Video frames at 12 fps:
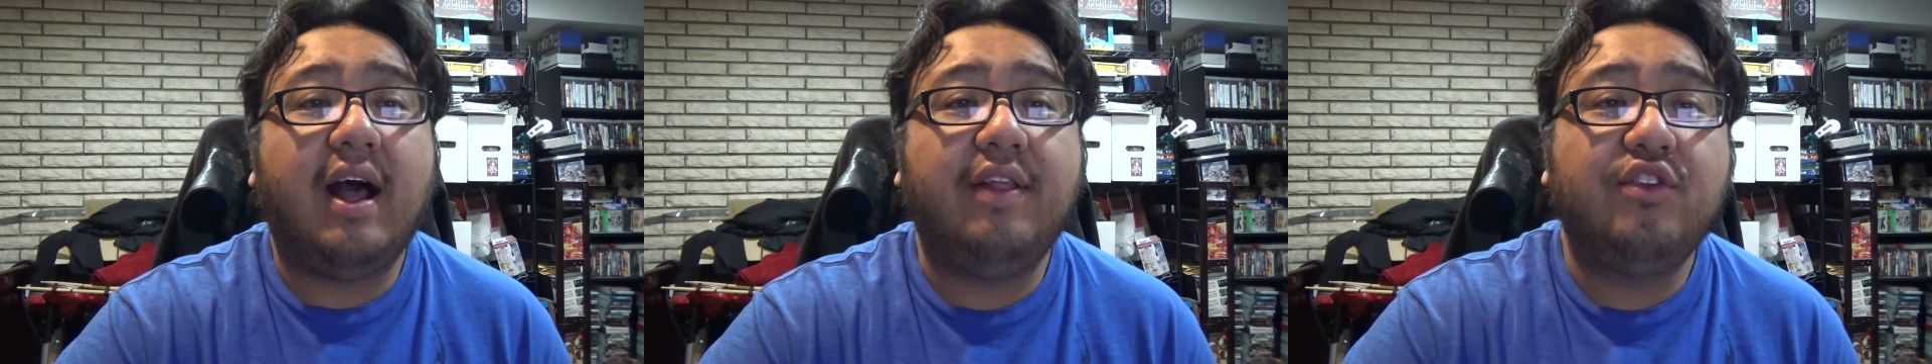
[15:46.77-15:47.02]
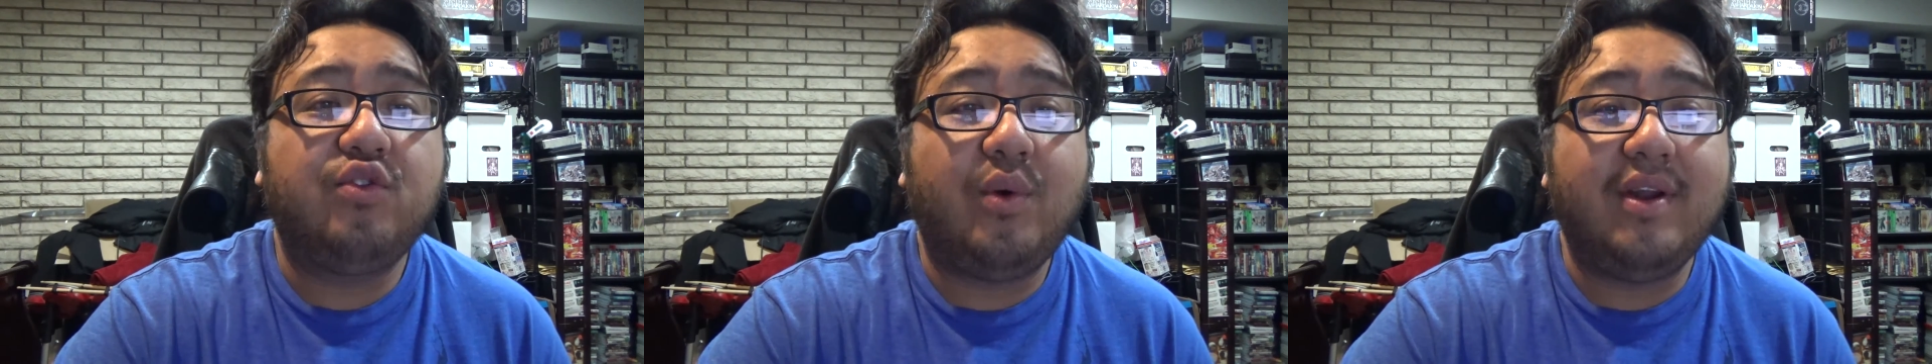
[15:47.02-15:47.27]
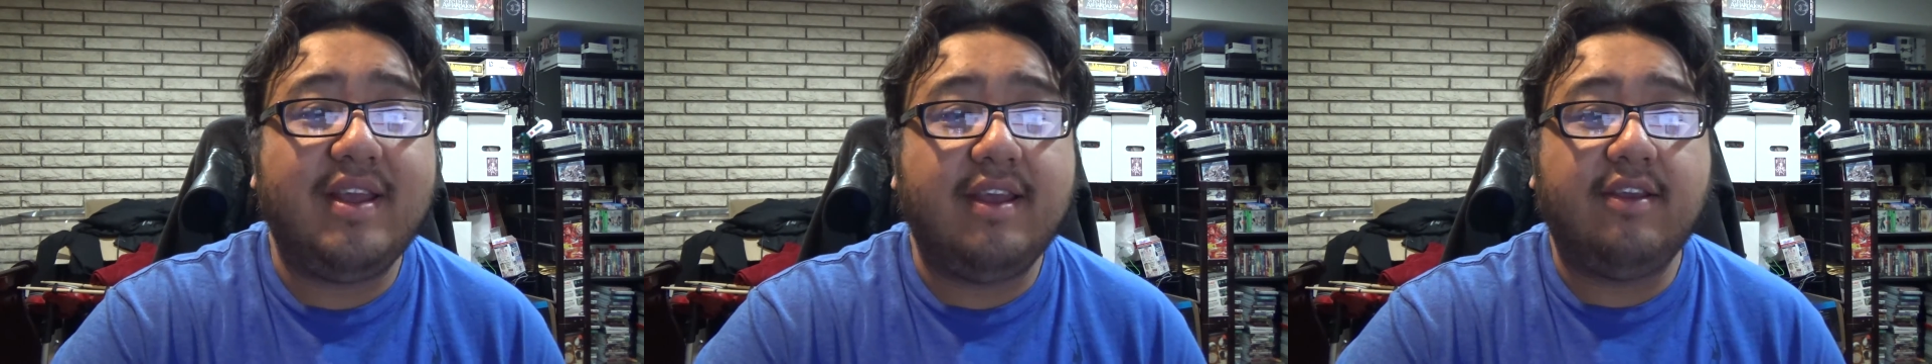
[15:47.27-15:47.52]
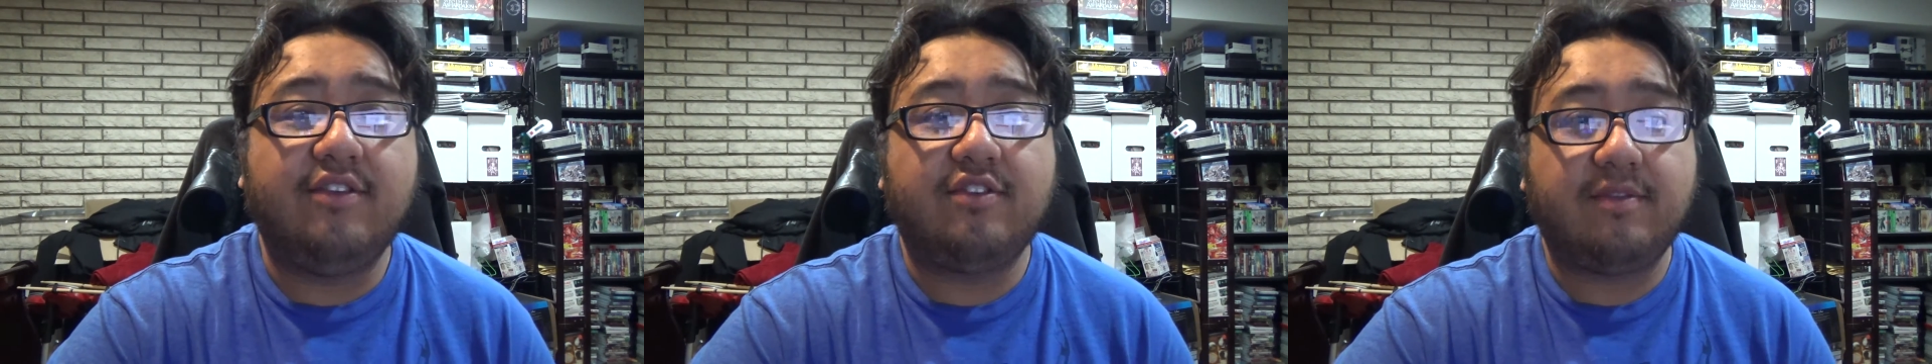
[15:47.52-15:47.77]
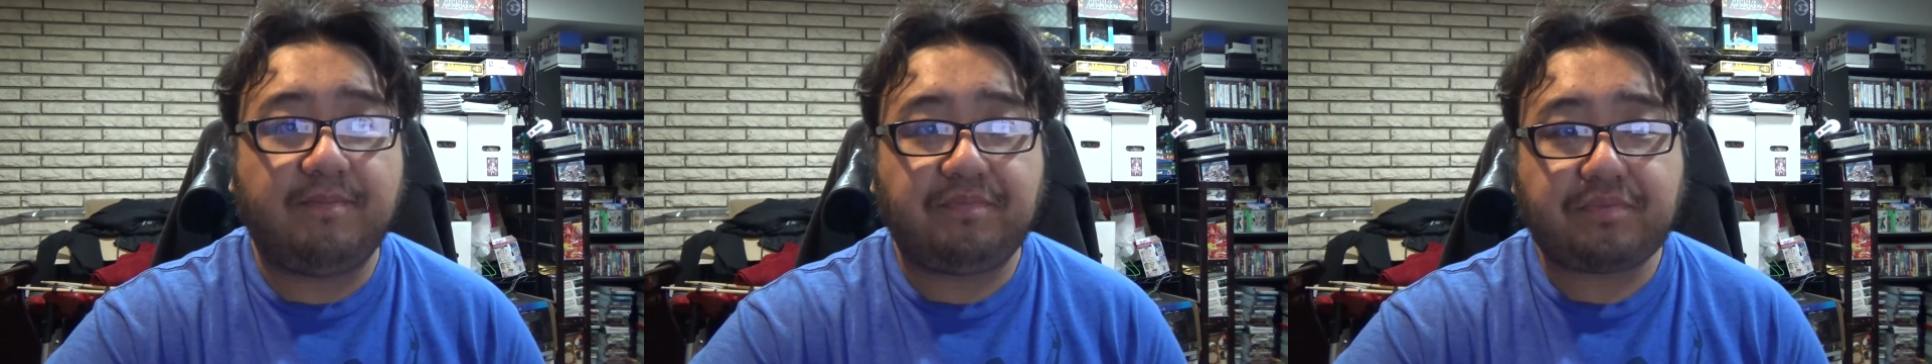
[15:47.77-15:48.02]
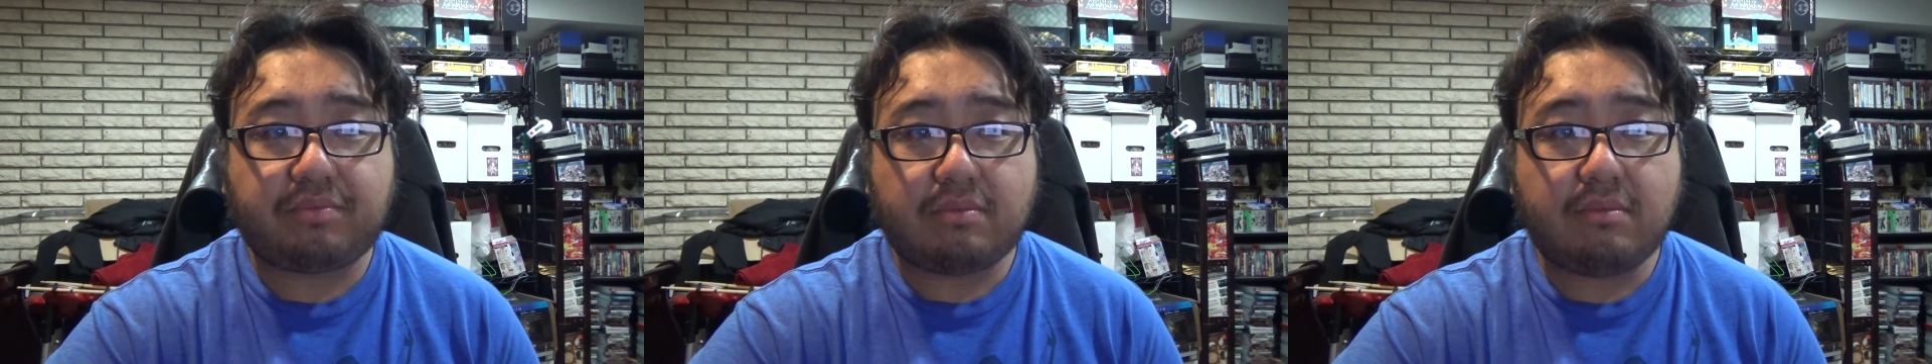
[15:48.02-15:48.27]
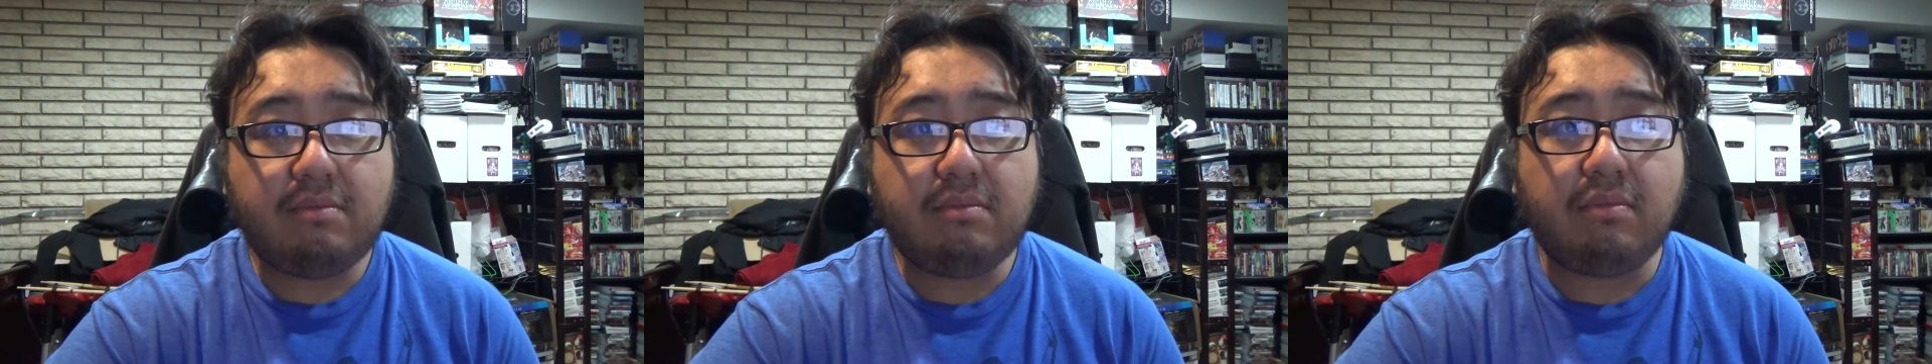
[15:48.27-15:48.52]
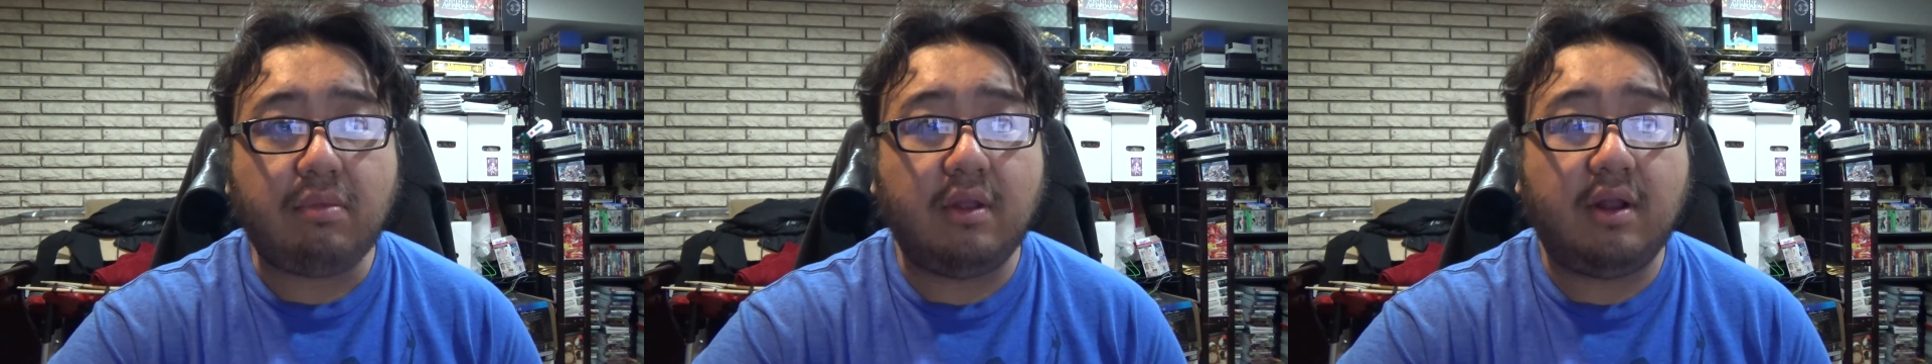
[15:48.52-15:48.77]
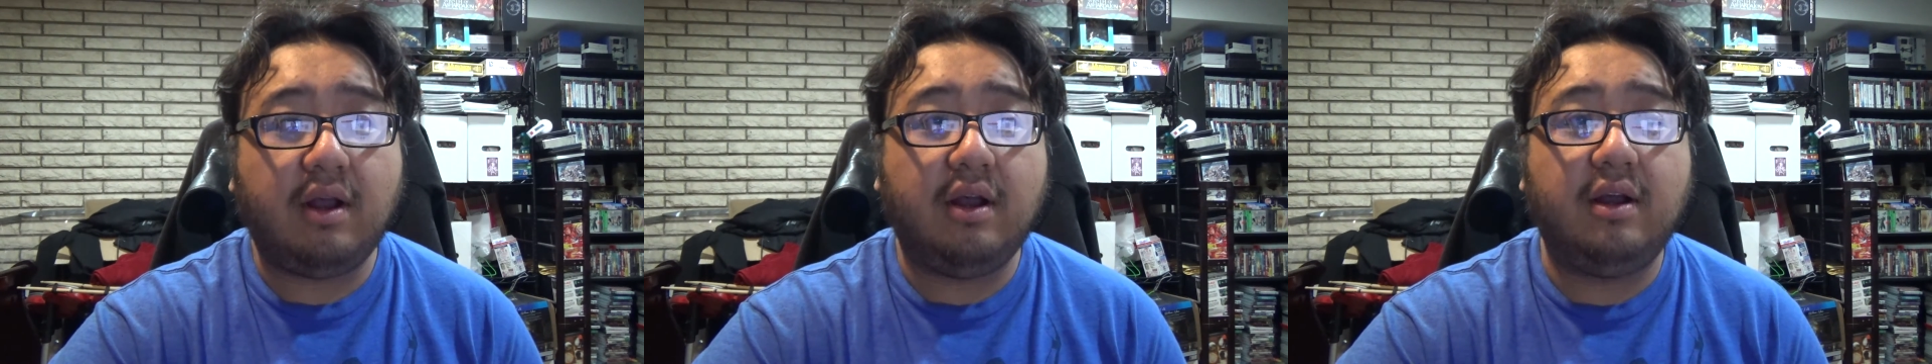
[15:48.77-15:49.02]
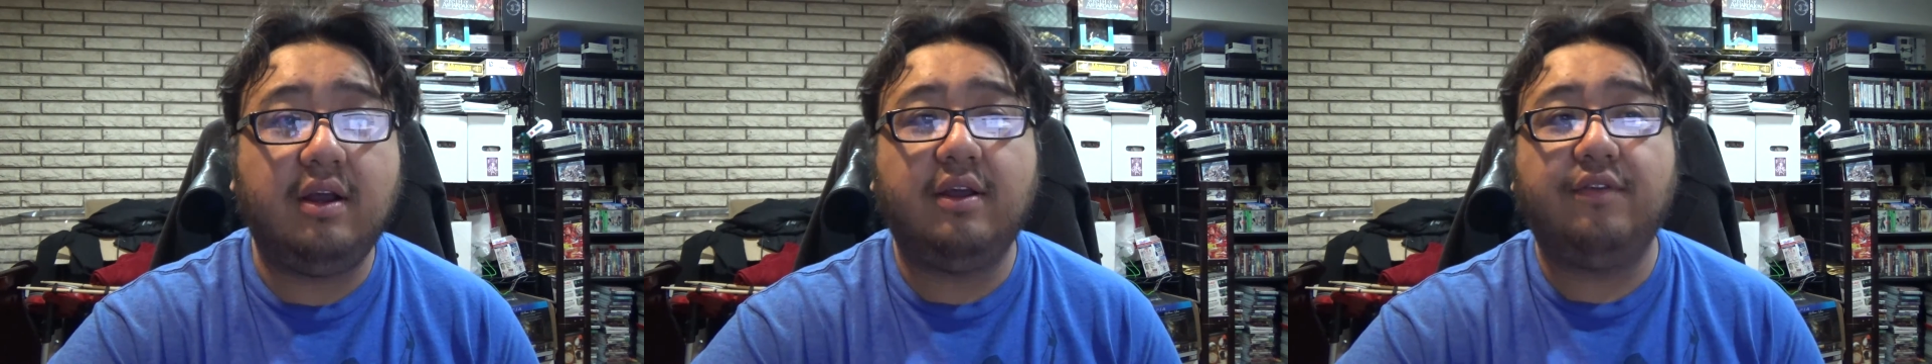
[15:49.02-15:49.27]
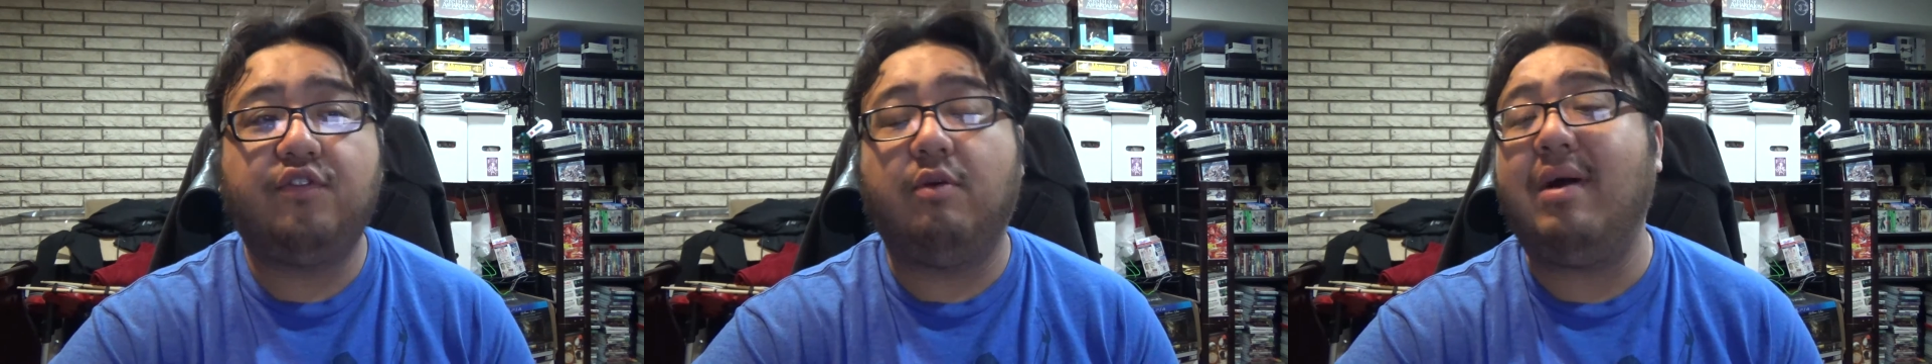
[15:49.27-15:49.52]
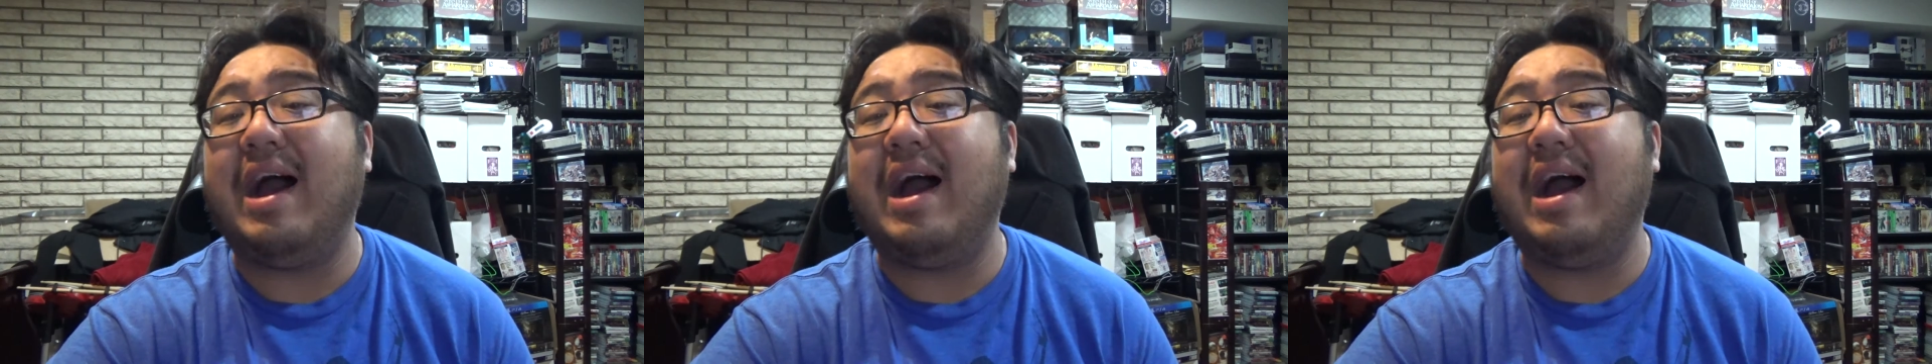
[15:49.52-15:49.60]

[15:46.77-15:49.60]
This one is from